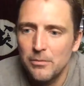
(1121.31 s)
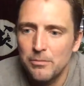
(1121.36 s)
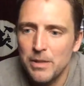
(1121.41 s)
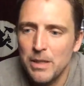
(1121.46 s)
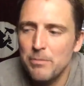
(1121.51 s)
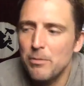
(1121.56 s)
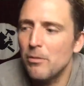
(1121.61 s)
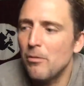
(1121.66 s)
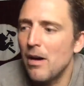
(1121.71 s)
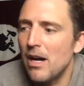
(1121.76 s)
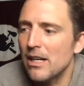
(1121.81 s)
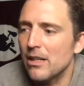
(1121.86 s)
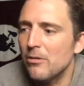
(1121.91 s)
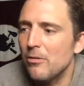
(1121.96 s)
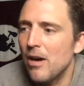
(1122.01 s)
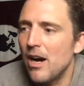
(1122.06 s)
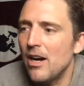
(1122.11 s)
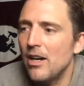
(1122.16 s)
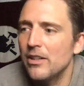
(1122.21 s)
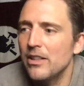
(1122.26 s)
People want
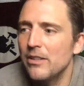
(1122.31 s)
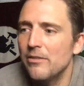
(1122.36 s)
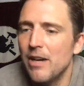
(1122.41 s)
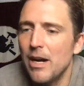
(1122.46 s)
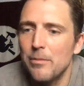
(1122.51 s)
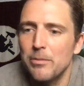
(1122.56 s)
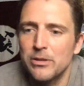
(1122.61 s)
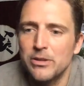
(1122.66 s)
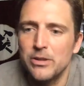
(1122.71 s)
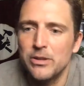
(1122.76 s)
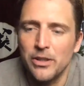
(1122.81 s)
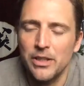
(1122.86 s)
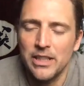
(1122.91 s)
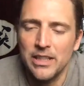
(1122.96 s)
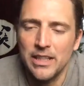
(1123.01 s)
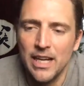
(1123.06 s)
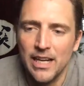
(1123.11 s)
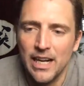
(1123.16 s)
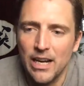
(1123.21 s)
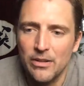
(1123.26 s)
equality of
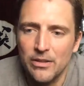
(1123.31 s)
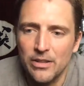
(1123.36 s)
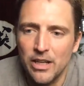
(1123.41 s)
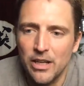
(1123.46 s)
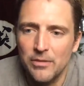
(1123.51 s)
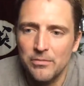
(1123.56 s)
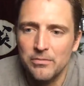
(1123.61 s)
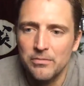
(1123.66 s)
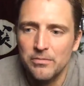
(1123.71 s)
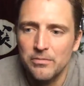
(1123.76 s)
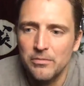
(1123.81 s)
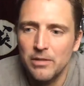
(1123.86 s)
opportunity, not outcome.